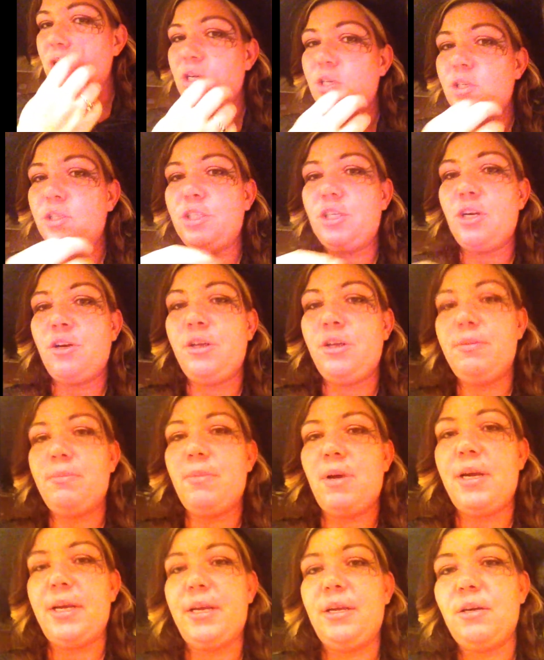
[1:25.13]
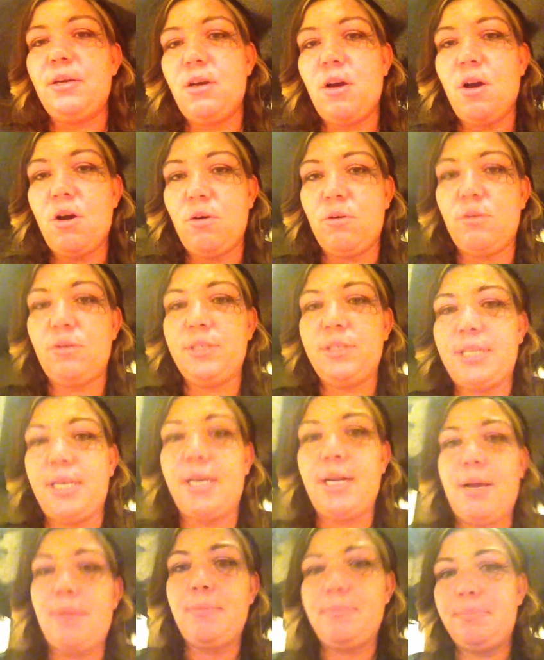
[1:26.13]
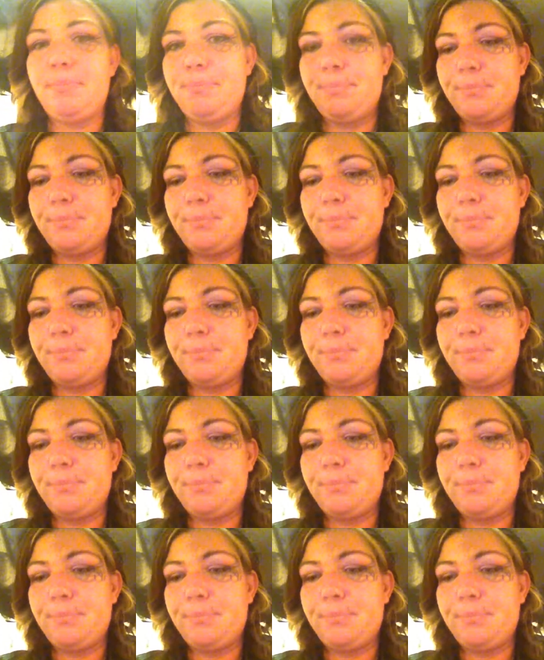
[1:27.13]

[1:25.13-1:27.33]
show you my altar setup